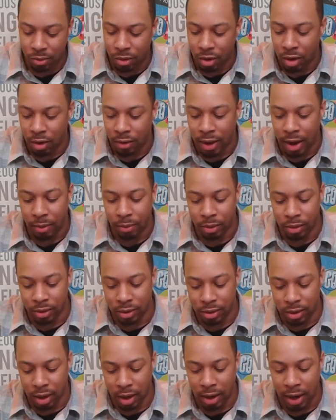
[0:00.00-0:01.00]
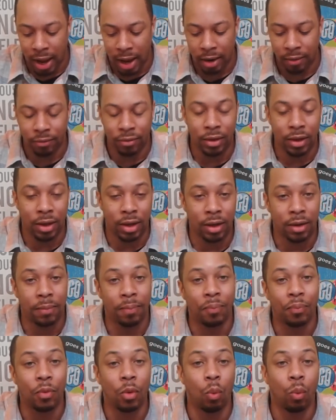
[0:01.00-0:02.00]
you know, that was a lot of
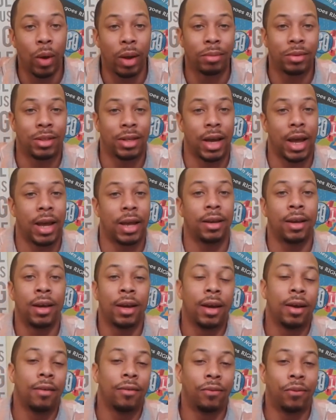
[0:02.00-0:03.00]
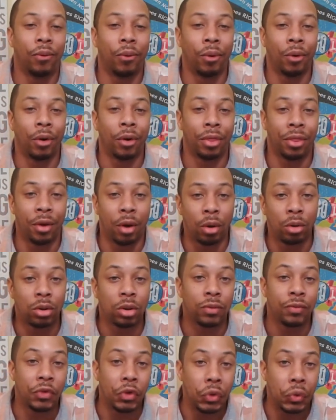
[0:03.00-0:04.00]
the website. For
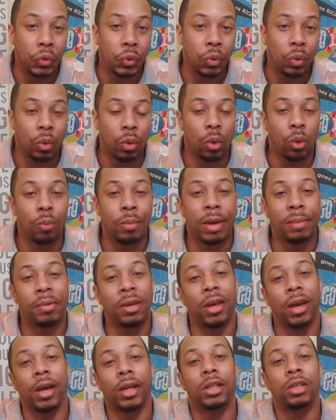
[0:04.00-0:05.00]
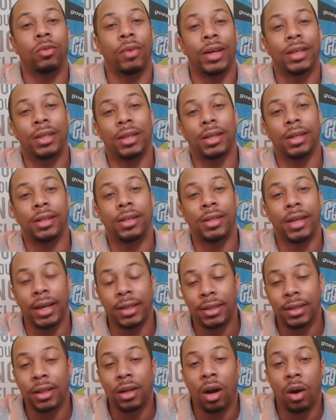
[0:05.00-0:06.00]
those of you who may be interested in
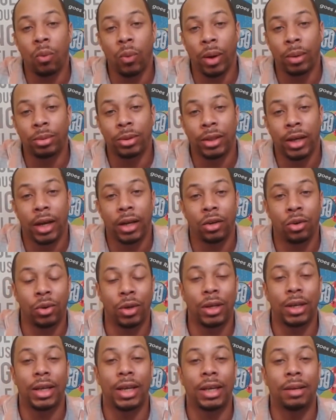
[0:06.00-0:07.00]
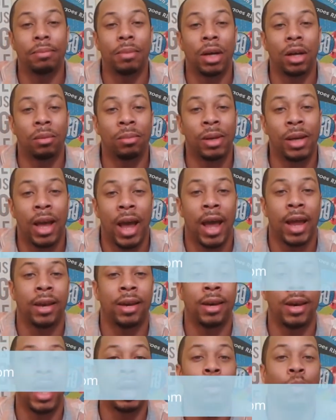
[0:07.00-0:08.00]
testing our website, you can email me
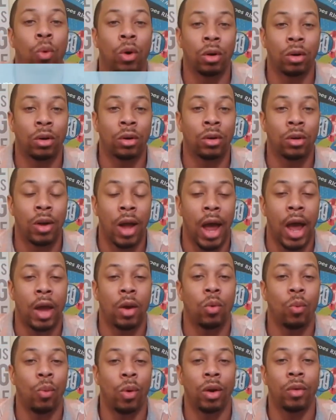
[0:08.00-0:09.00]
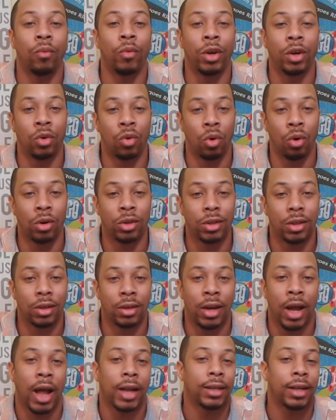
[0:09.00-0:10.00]
at networker at
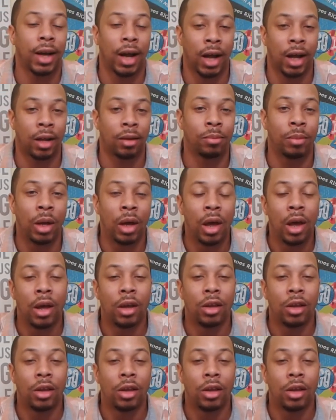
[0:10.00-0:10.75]
onerecourse.com.